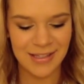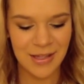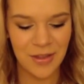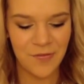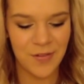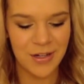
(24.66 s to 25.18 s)

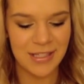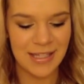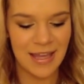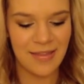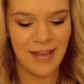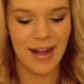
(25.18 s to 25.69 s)
so the first
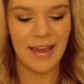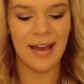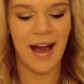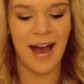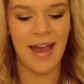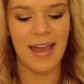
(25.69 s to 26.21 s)
thing that I
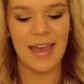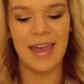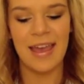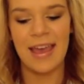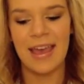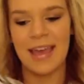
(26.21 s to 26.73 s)
got
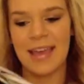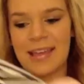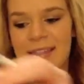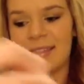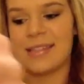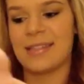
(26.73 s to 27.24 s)

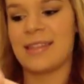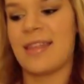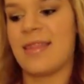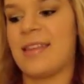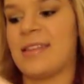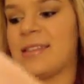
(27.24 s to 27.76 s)
is
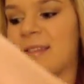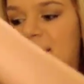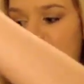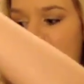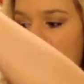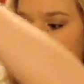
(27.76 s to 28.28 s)
this
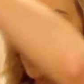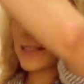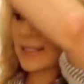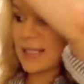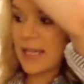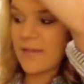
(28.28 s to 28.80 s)
long
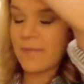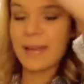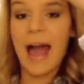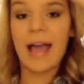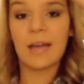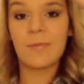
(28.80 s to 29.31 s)
sleeve
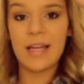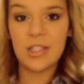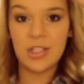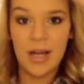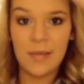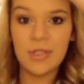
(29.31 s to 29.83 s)
black and white
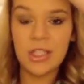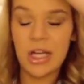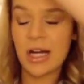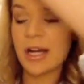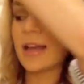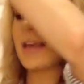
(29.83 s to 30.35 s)
striped
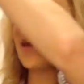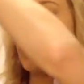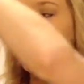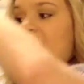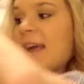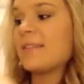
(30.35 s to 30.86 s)
shirt.
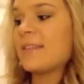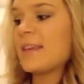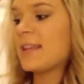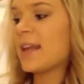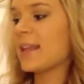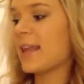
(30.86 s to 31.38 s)
And the
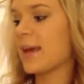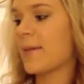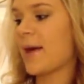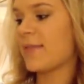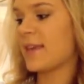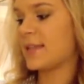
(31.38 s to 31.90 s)
thing that I like
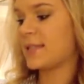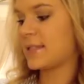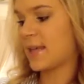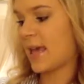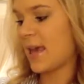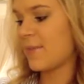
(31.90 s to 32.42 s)
about this is
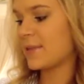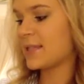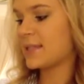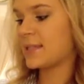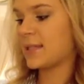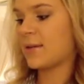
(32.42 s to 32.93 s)
it came with
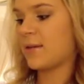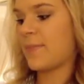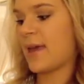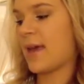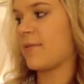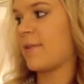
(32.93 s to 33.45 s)
this little
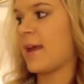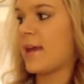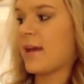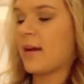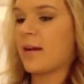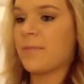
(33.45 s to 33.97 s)
band right
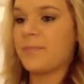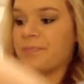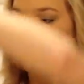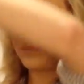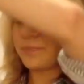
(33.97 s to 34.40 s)
here